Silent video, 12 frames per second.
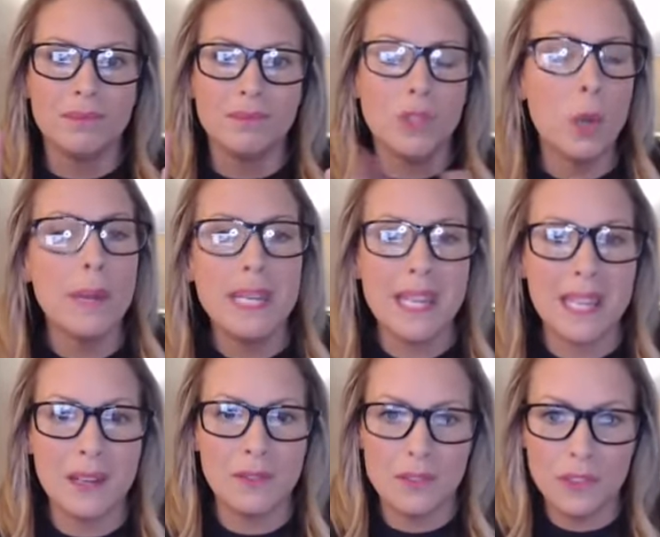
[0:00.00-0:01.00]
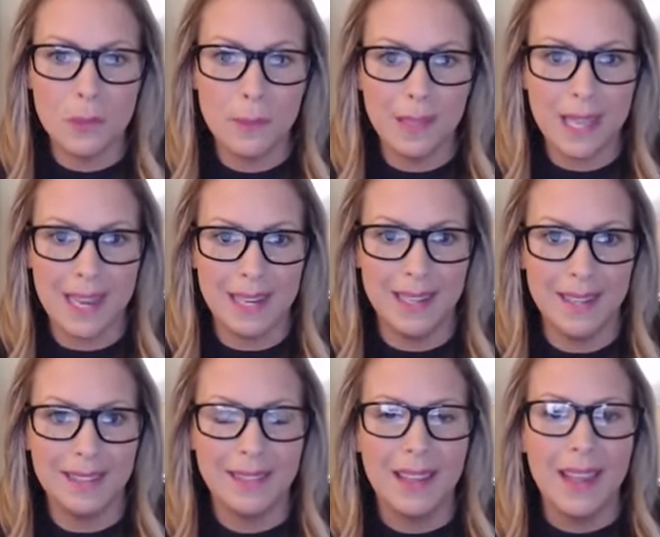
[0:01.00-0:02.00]
Nobody can duplicate
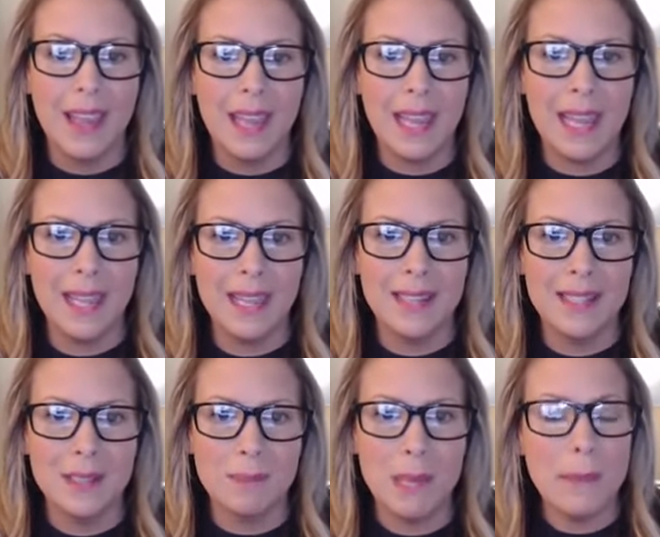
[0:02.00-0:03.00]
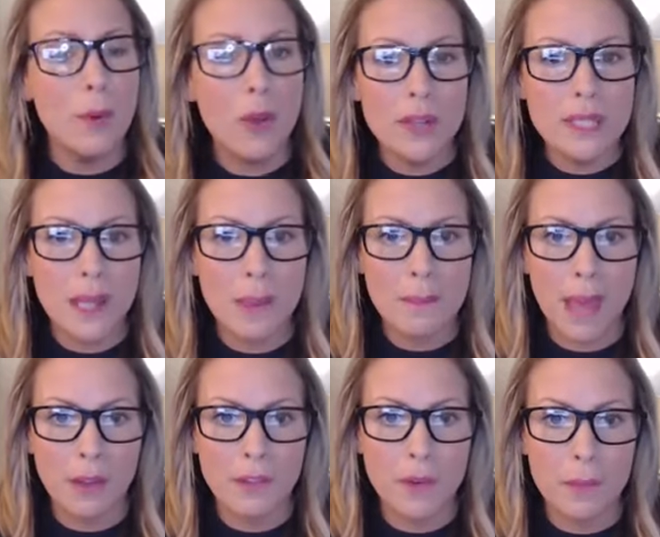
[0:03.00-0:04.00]
it. And people always come
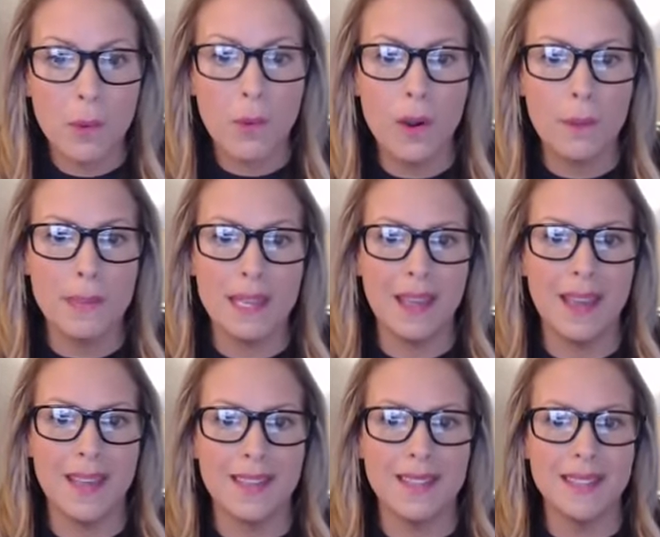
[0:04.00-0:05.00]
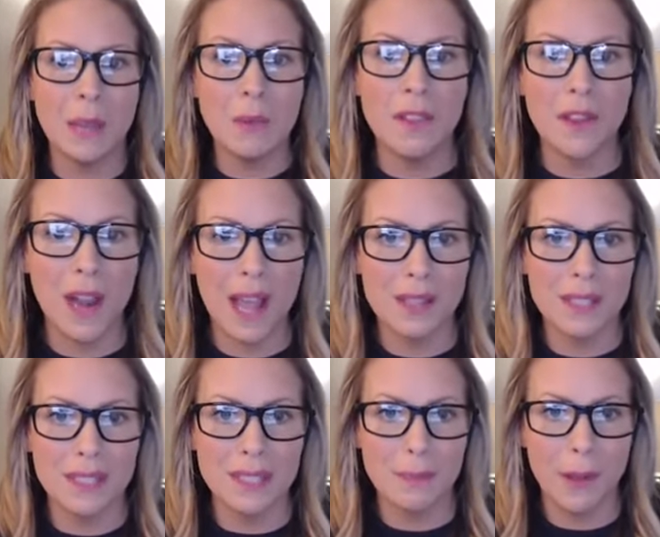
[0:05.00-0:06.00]
back for more because they want their house
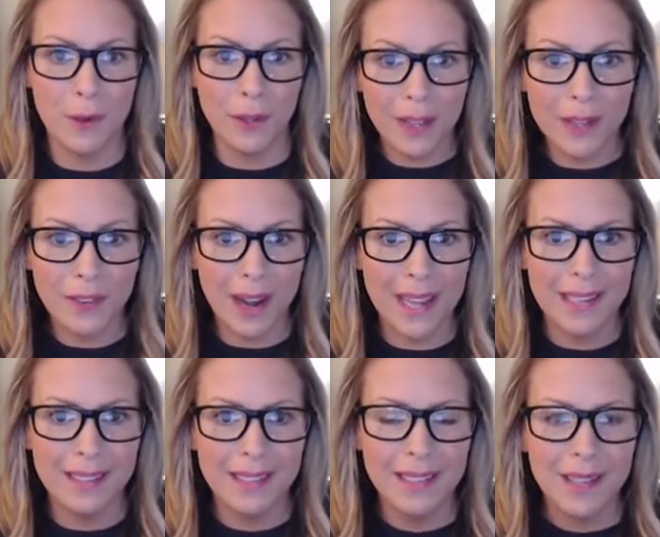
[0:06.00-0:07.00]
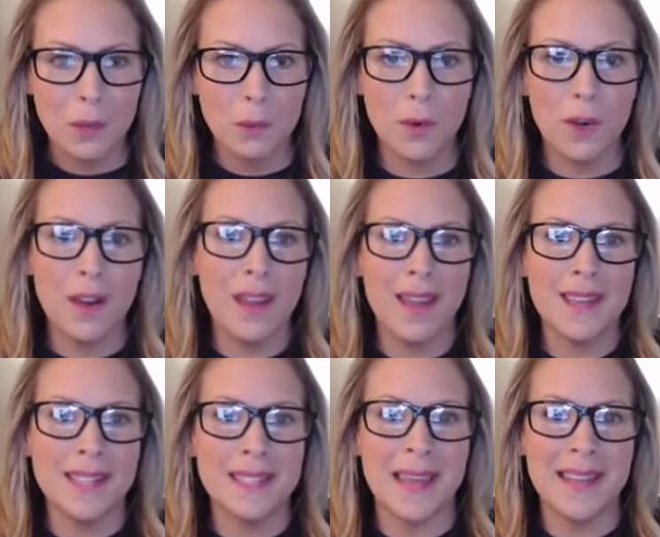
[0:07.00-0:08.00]
to smell good, right? We're
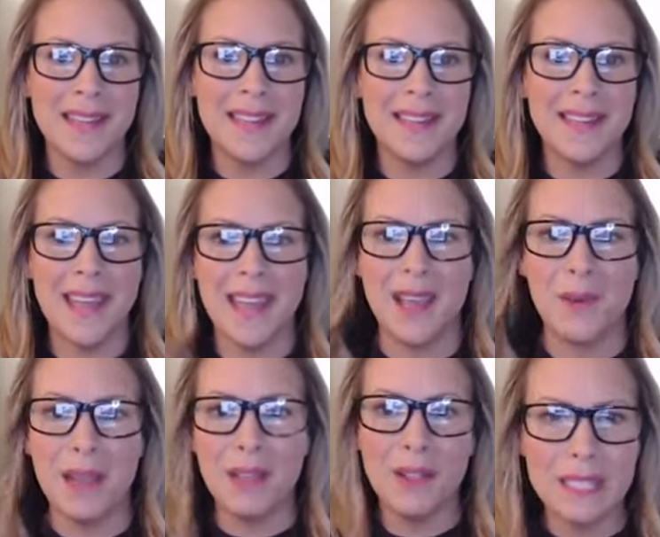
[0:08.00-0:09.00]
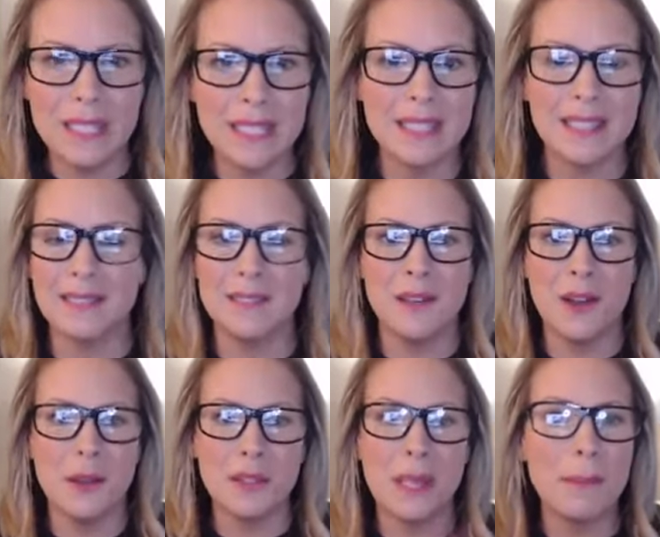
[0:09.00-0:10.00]
not selling a weight loss, you
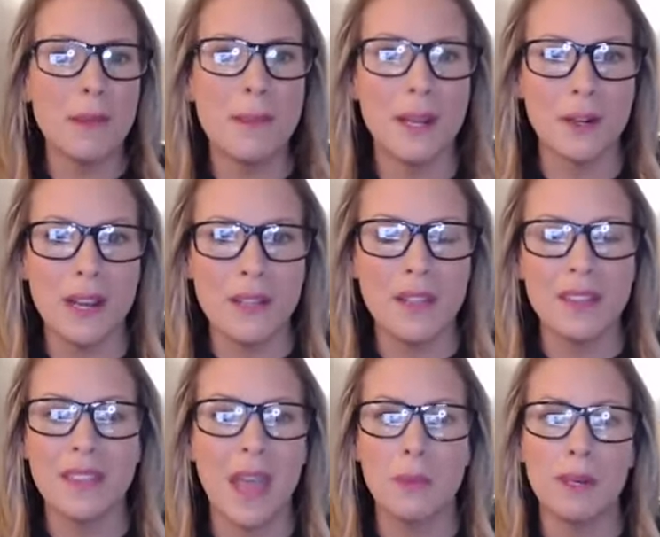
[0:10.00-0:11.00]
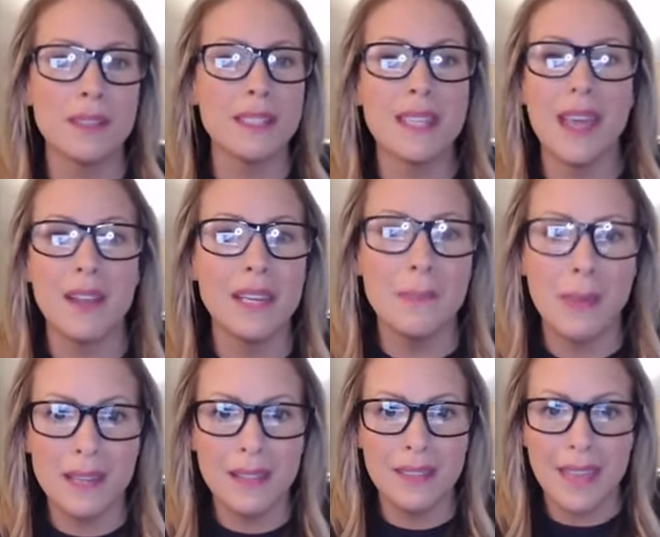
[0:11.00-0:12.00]
know, supplement or anything like that. We don't have to tell
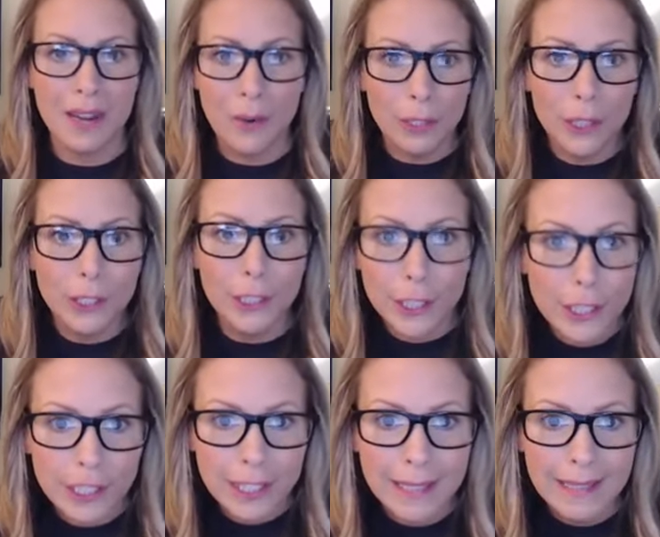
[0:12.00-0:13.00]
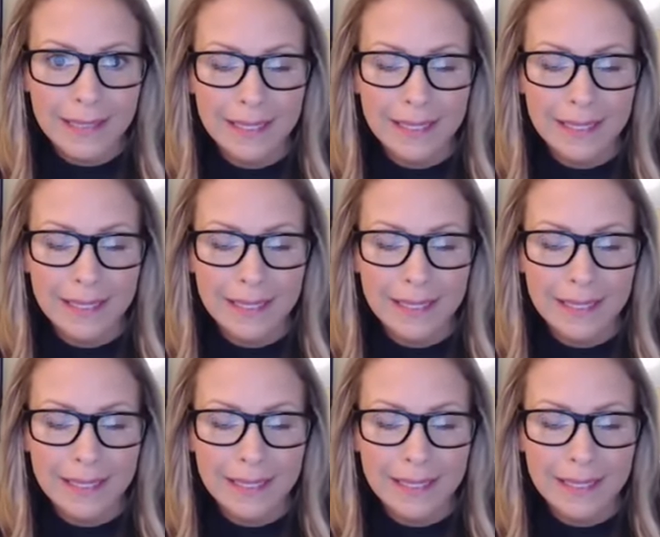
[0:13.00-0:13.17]
anybody that they don't look good.